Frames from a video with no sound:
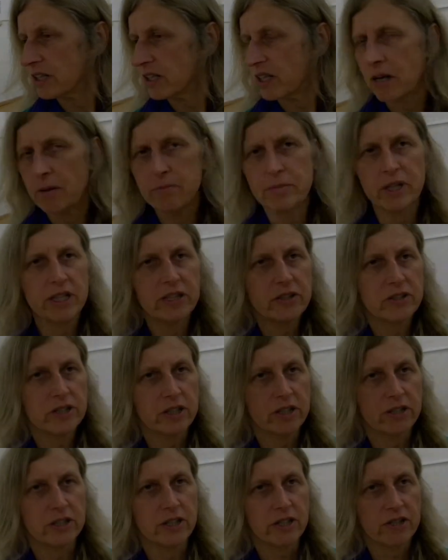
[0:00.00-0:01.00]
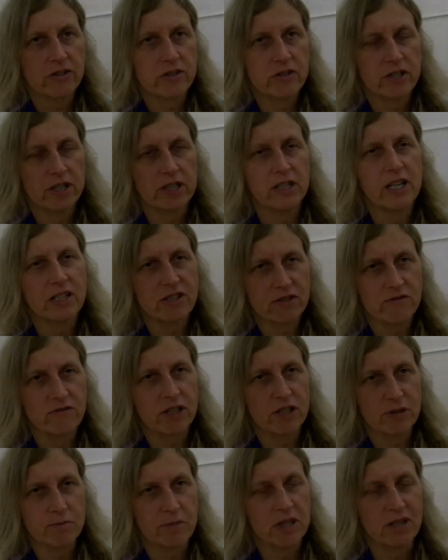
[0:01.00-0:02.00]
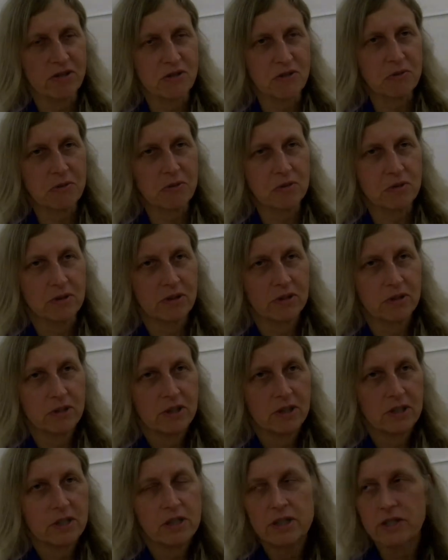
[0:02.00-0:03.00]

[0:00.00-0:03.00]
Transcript: Create pure thoughts, dirty thoughts, fight them.